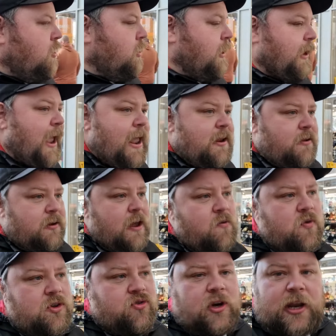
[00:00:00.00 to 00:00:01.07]
again,
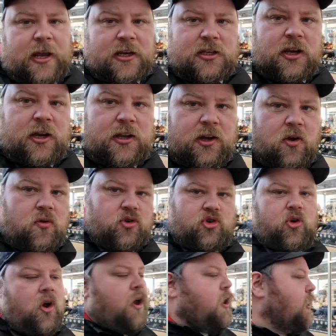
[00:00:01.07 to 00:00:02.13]
everyone's really excited to go and
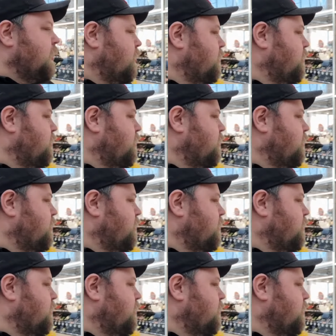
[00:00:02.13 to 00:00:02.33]
try.